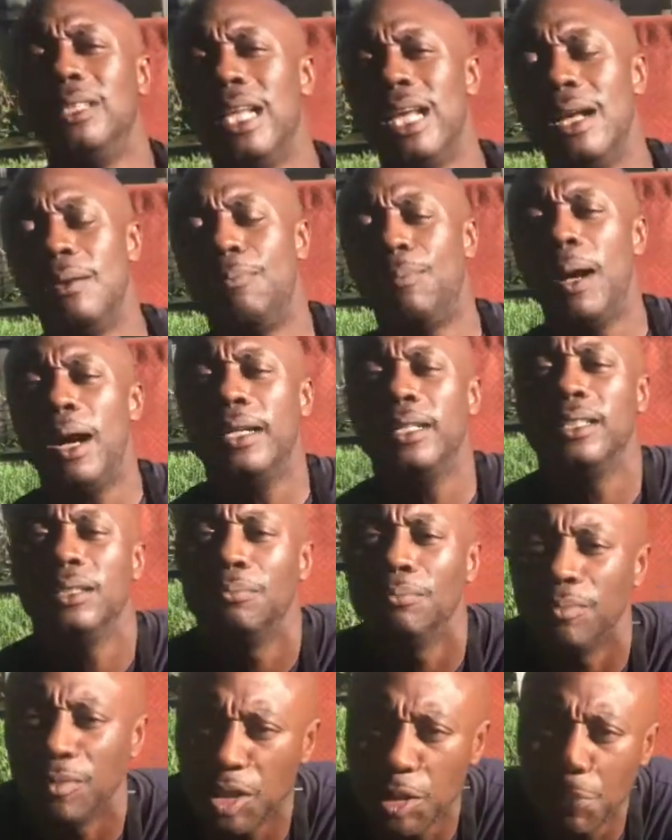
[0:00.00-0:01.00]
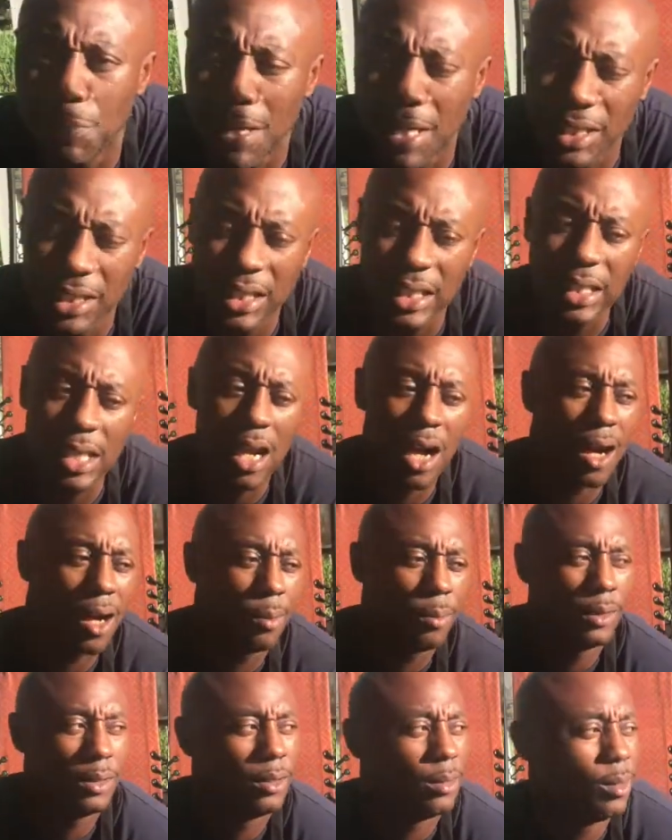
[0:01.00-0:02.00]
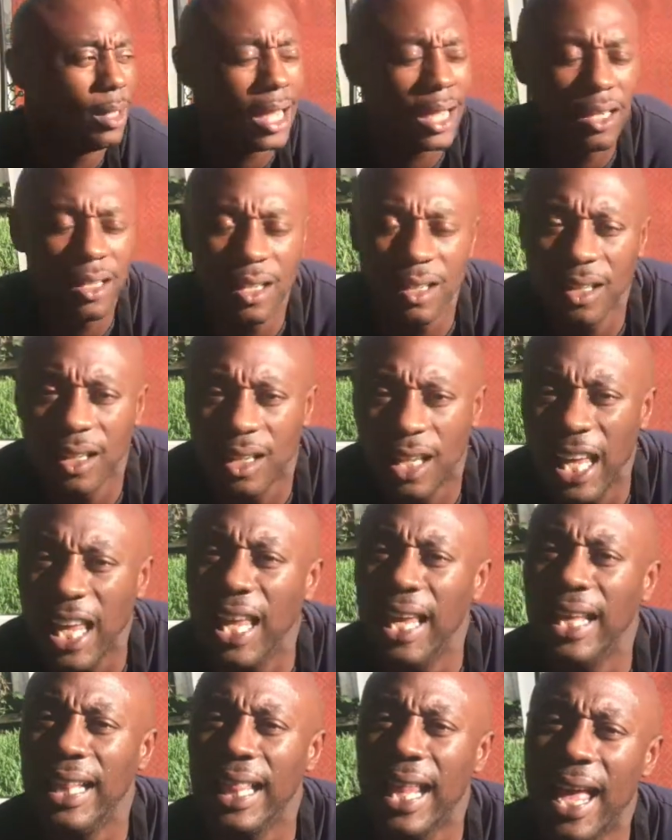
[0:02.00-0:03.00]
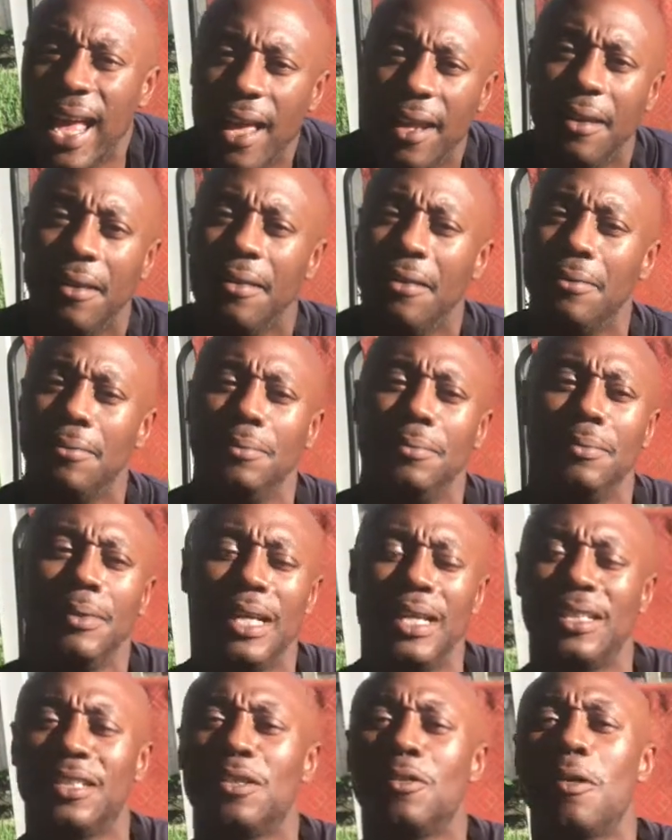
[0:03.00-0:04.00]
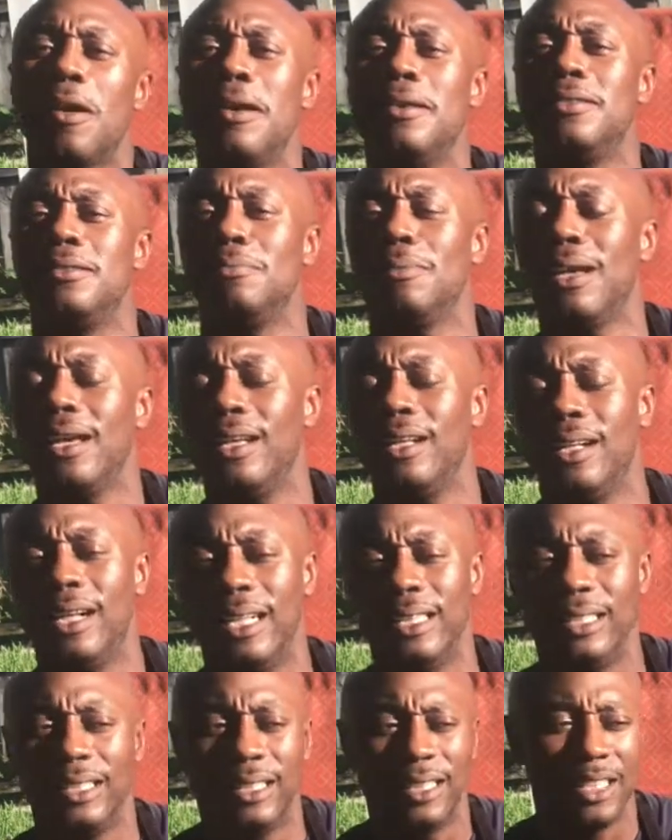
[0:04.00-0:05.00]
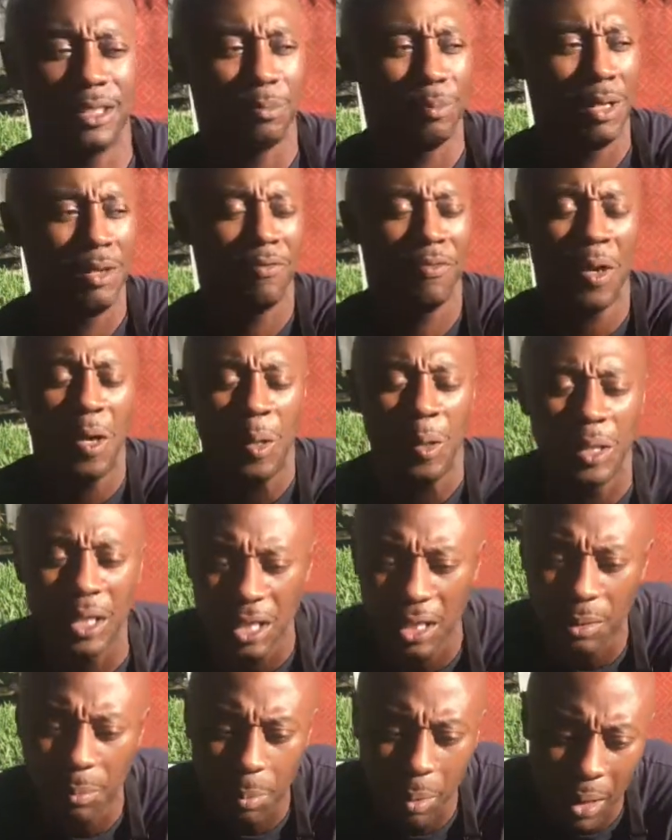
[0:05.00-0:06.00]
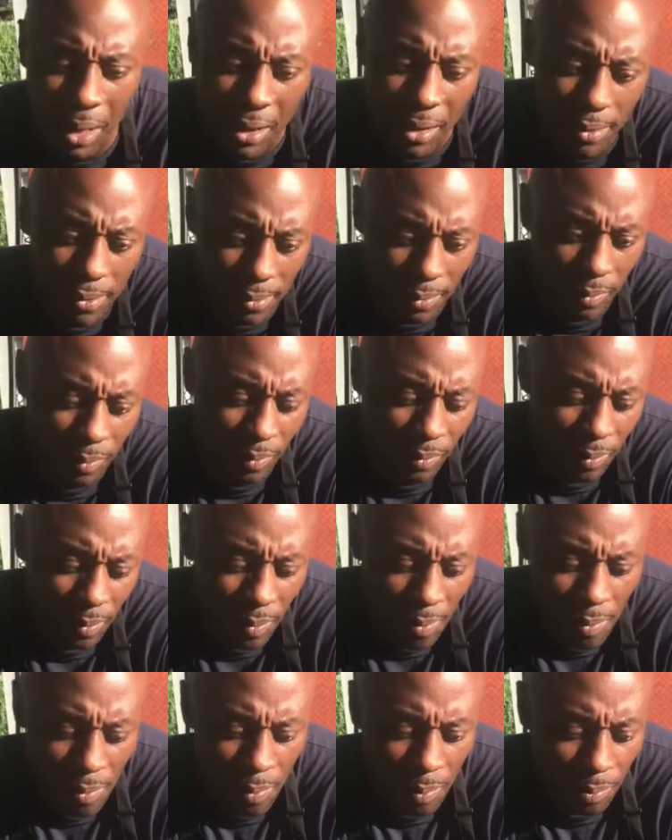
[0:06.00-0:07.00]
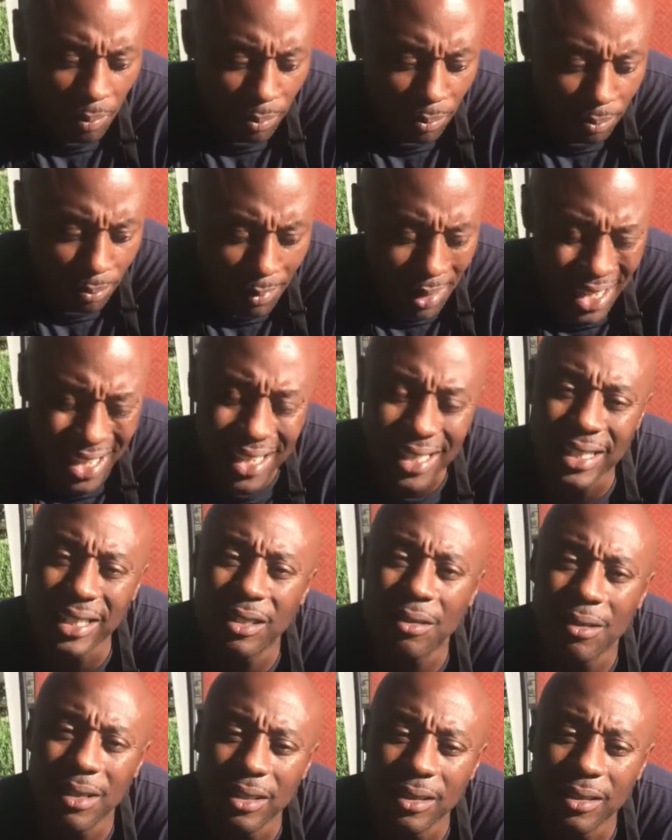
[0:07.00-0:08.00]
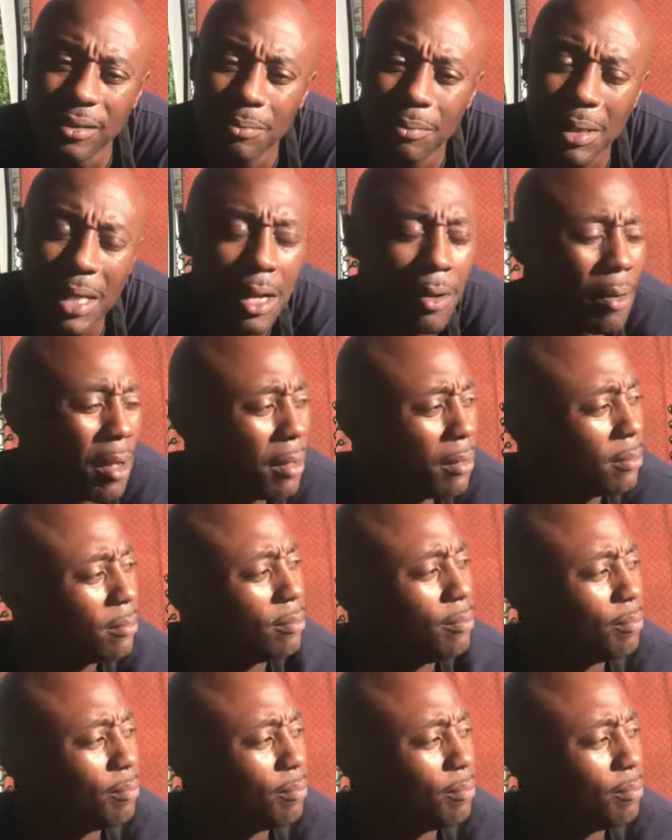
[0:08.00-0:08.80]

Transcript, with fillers: damn partner Smitty just called me. We got another gig lined up. Hey, that's crazy, man. How this just be falling into play. Man, it's crazy. Anyway,